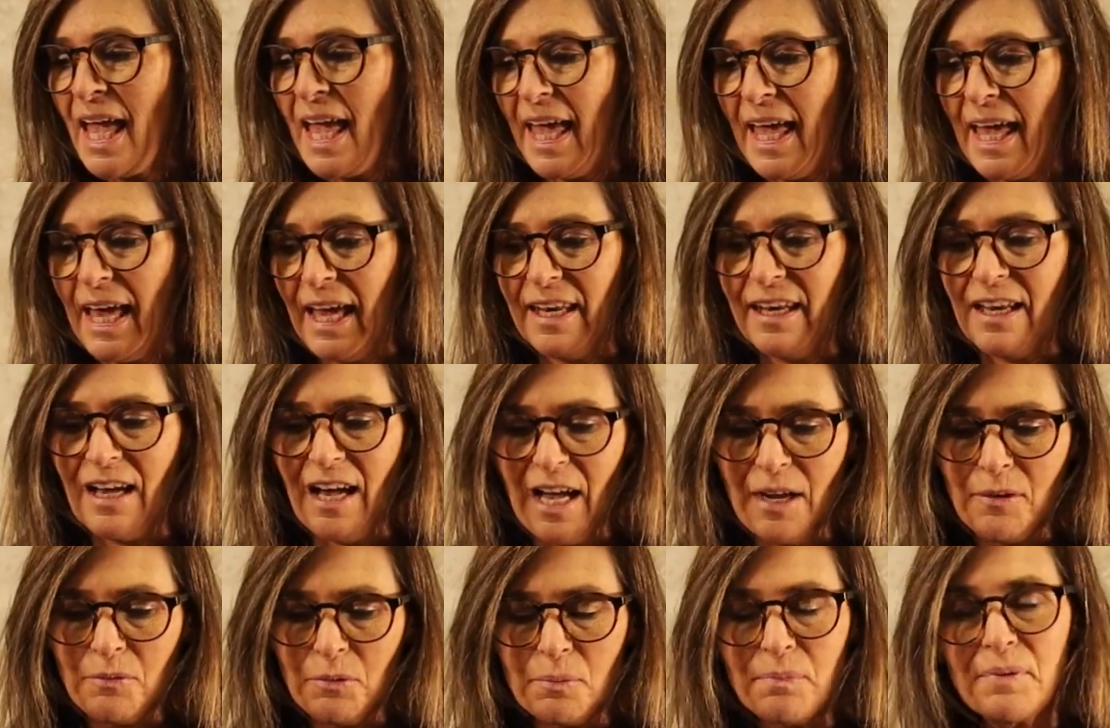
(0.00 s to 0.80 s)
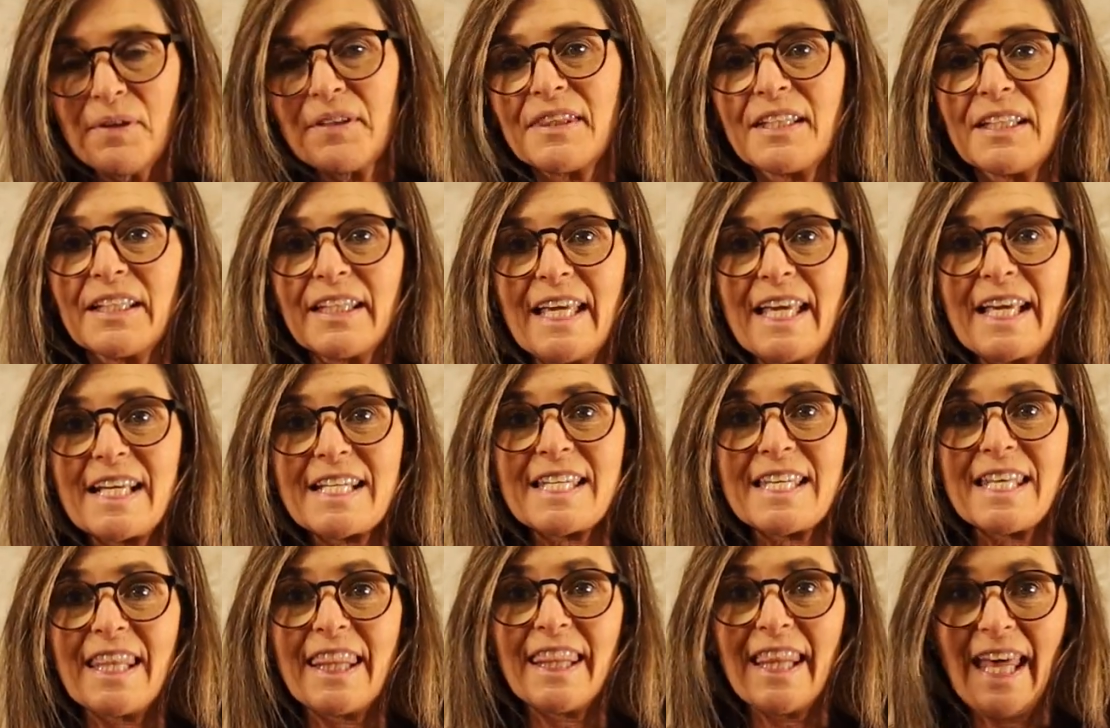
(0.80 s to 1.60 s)
And I will put the
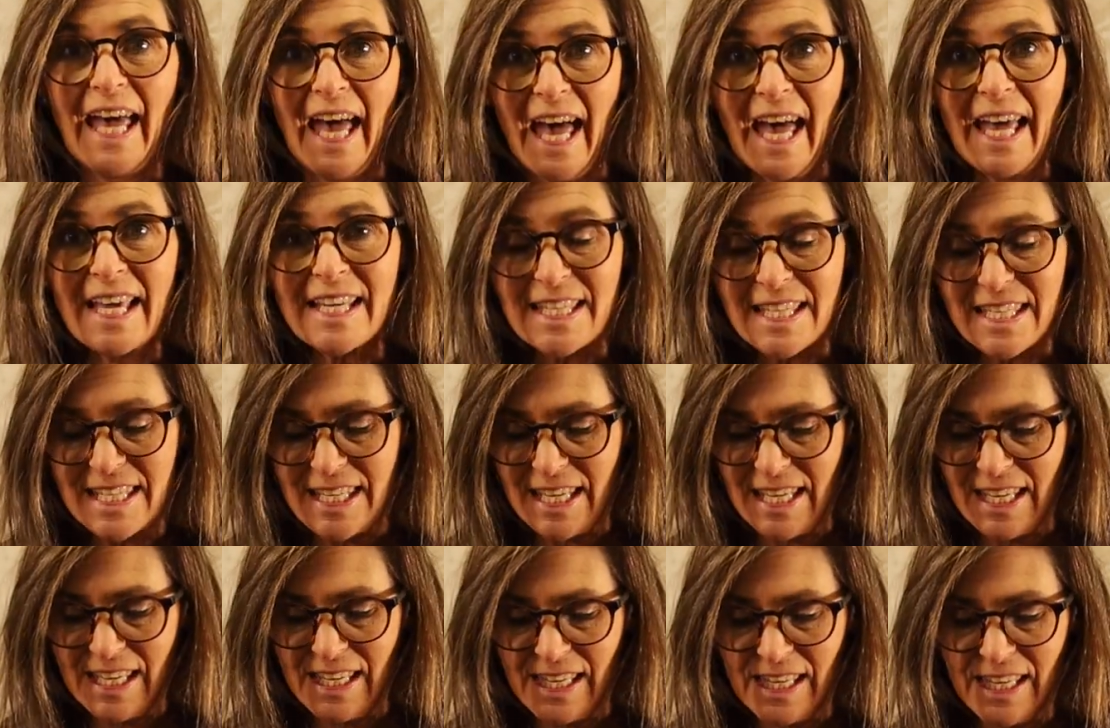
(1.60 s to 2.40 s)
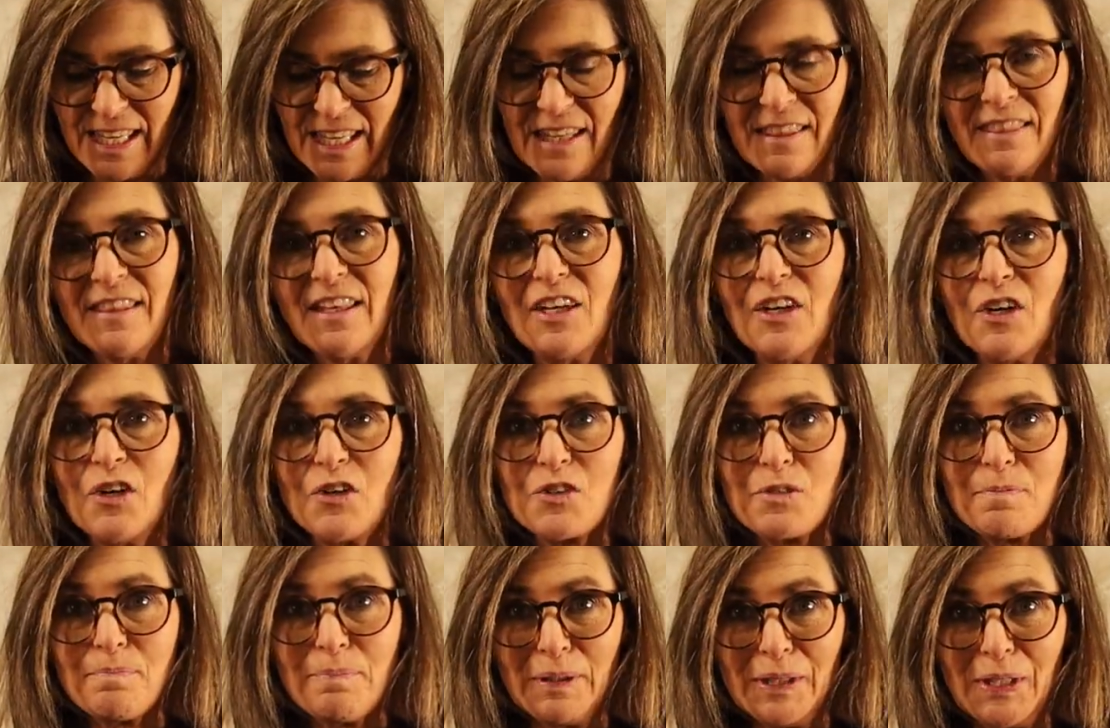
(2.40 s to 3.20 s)
link to that in the
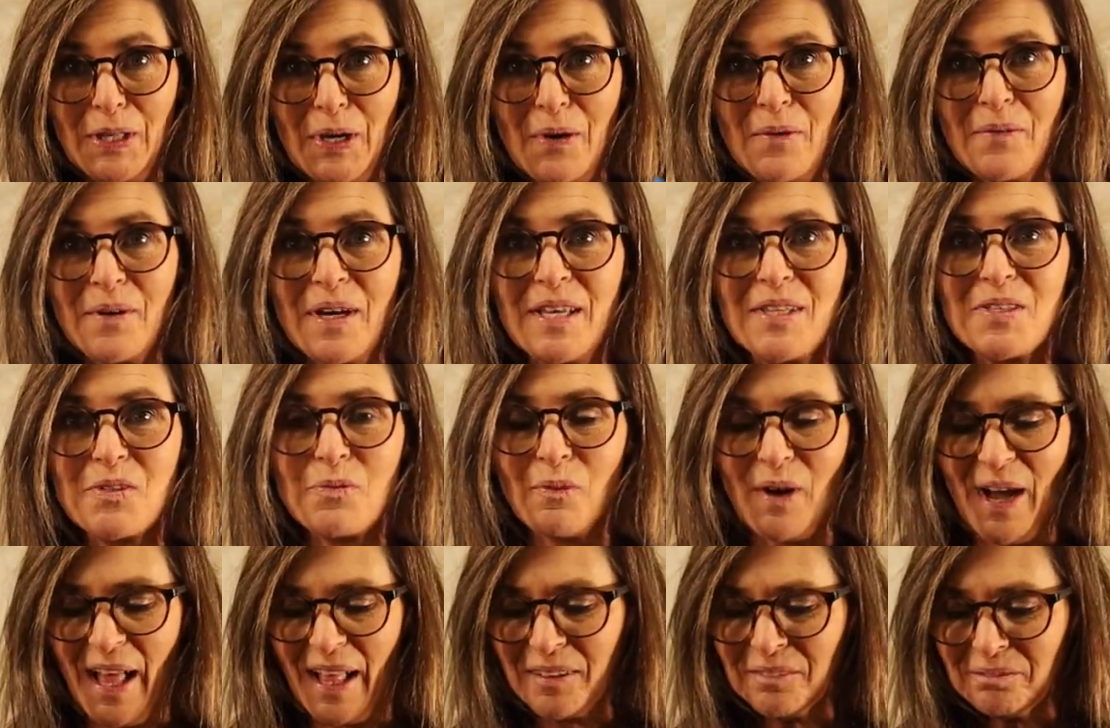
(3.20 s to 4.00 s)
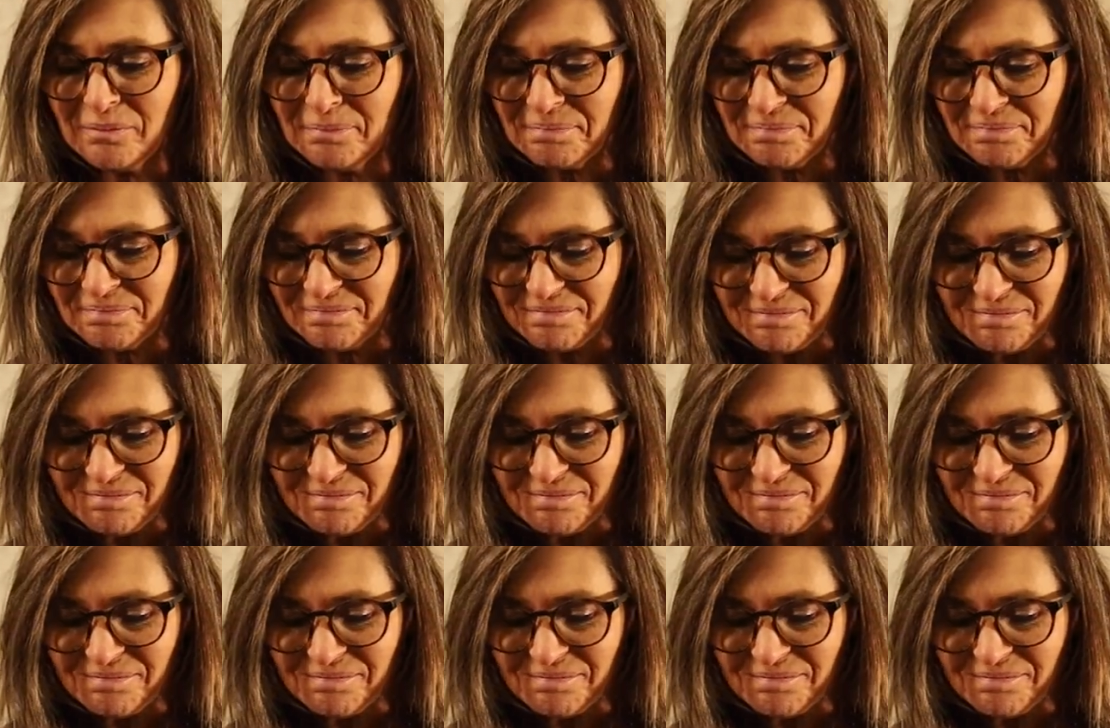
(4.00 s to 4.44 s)
notes below as well.